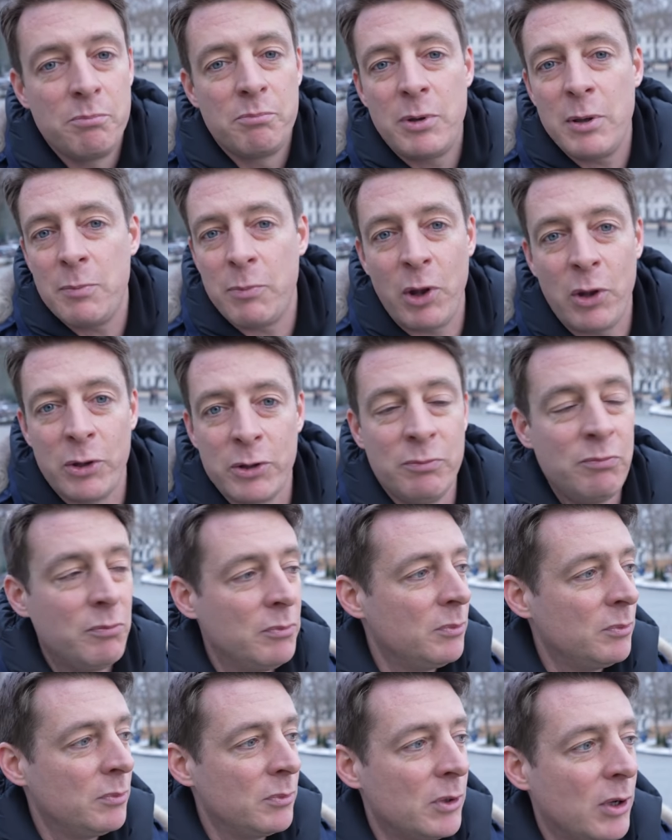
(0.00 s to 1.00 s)
people
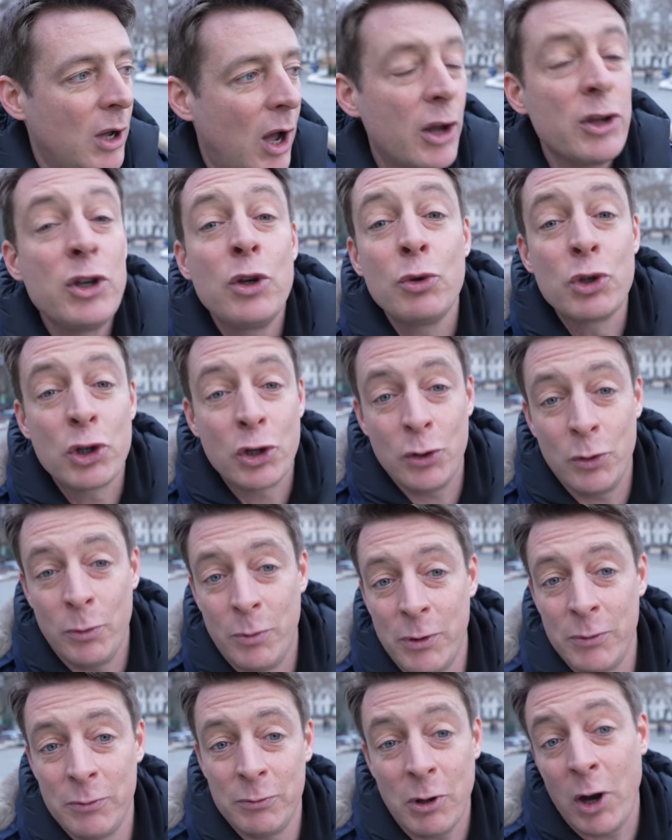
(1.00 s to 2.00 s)
on
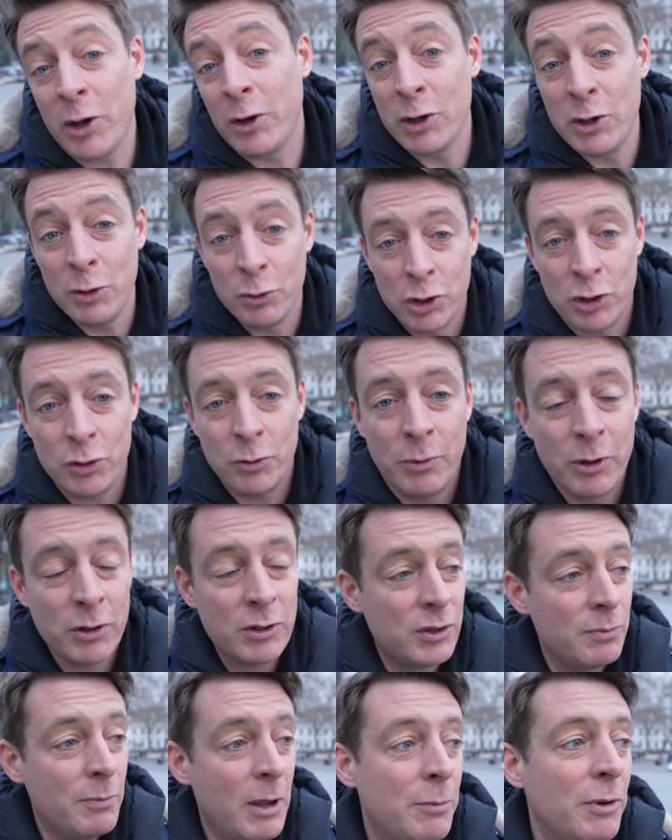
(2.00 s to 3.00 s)
YouTube, other
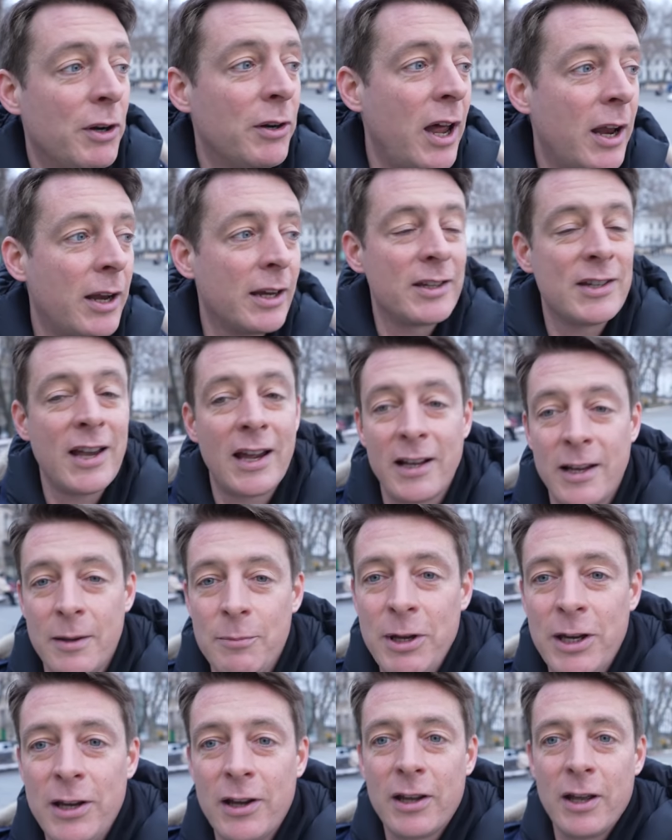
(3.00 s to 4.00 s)
YouTubers, maybe they're not exactly a
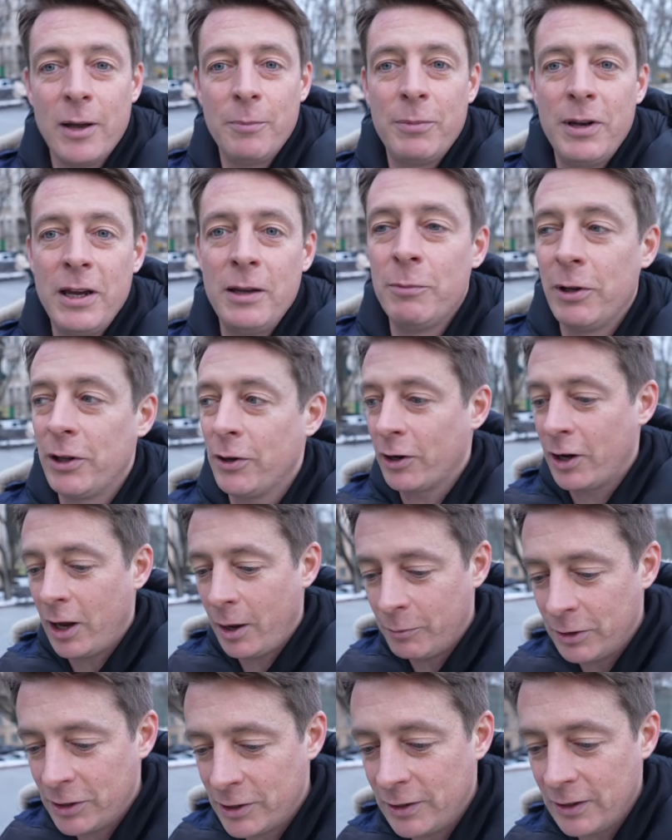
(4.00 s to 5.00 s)
media company, but they're
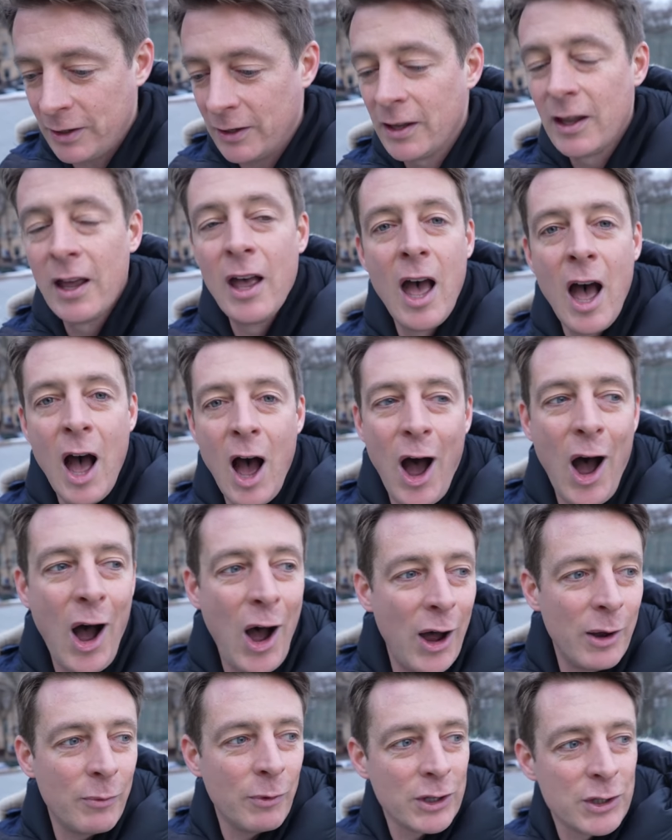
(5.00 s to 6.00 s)
commenting
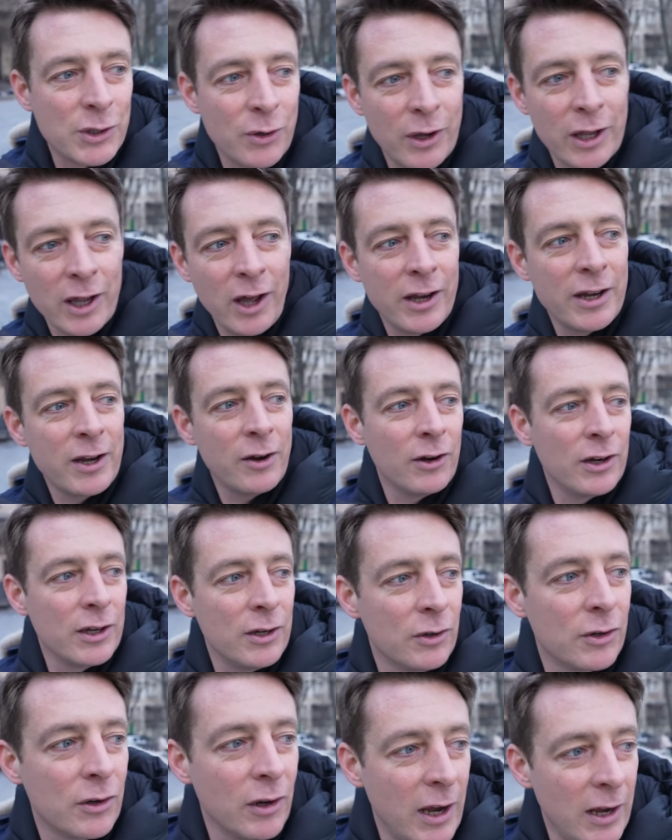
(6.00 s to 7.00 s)
on what's going on here in
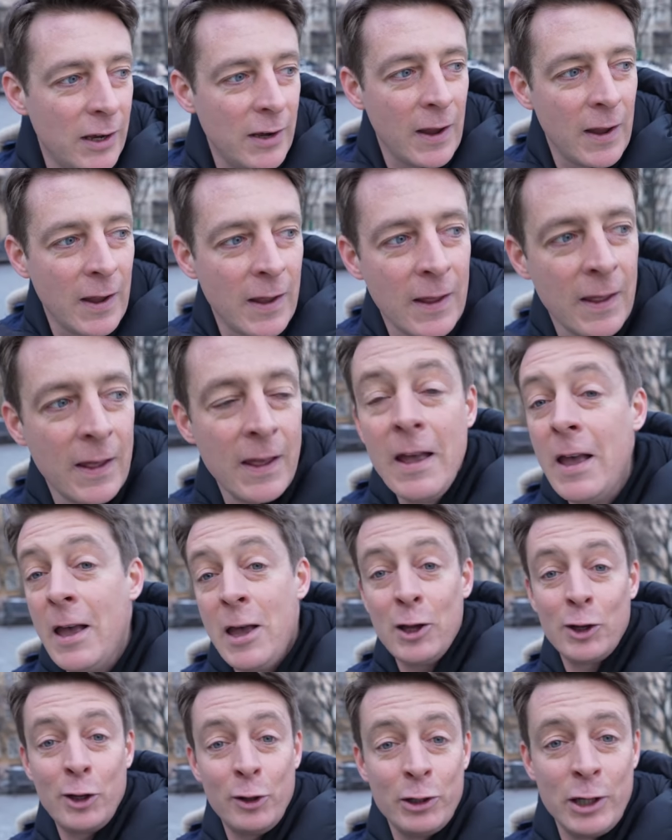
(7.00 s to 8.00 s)
Ukraine,
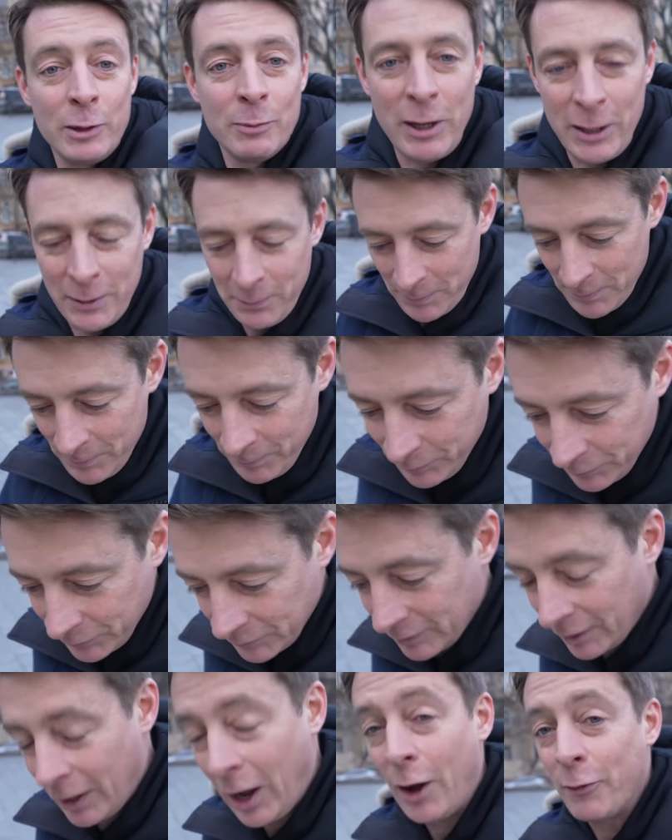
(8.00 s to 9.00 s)
including me,
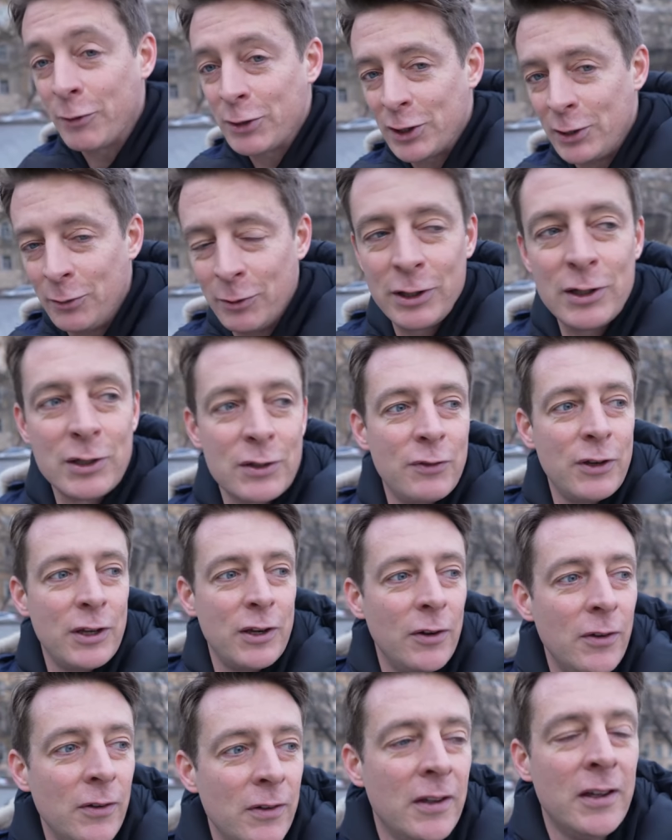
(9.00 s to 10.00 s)
obviously with this
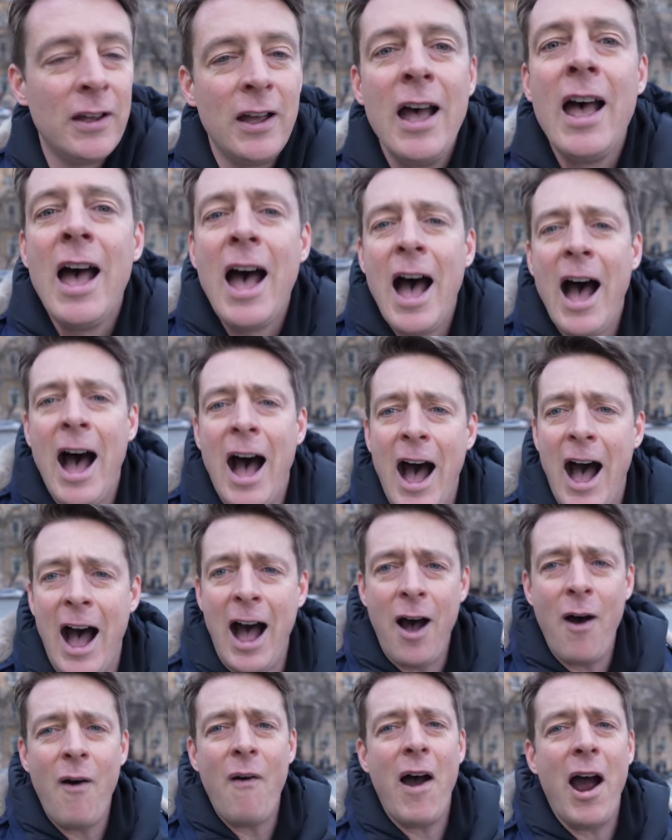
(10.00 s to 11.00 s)
video.
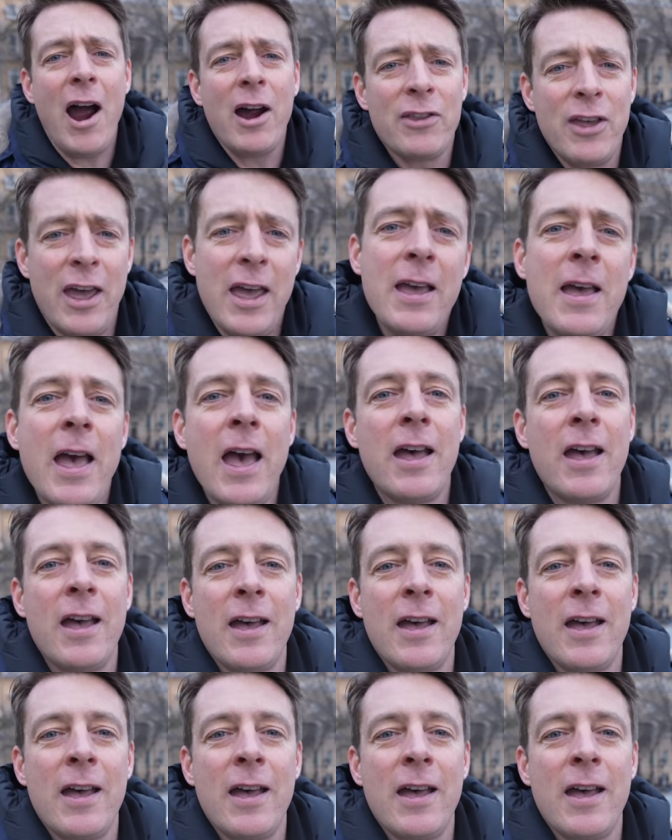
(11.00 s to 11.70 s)
How are they